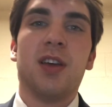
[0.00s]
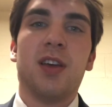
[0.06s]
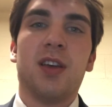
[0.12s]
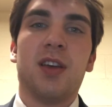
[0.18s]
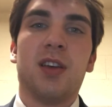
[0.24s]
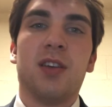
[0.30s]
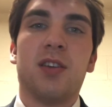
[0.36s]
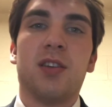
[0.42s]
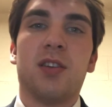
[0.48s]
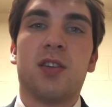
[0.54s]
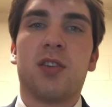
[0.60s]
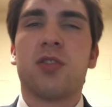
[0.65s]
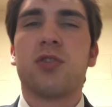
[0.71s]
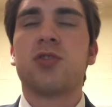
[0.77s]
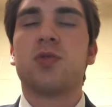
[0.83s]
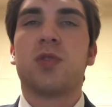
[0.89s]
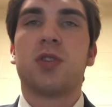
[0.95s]
and I
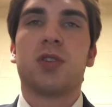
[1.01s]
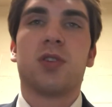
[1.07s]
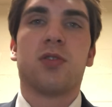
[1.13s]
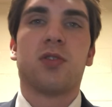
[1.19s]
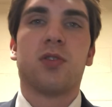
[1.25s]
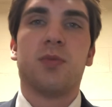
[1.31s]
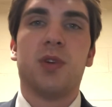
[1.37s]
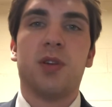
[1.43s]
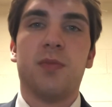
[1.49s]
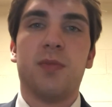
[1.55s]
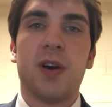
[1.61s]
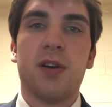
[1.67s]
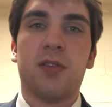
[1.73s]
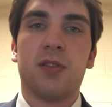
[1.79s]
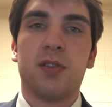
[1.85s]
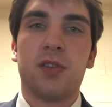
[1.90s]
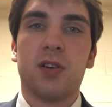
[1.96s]
heard you wanted to learn a bit
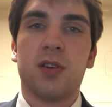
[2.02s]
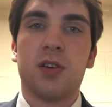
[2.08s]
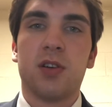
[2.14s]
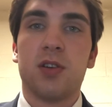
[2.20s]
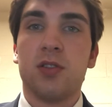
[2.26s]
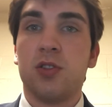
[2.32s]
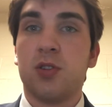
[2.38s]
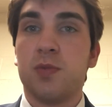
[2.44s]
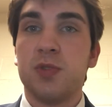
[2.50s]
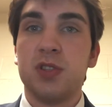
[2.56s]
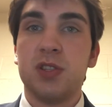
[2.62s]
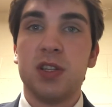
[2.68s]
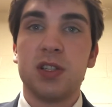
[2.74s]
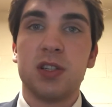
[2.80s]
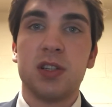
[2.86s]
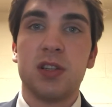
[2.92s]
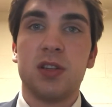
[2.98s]
about your
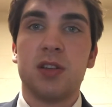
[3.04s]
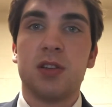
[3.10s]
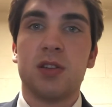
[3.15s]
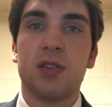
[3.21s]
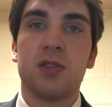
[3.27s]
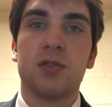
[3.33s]
position,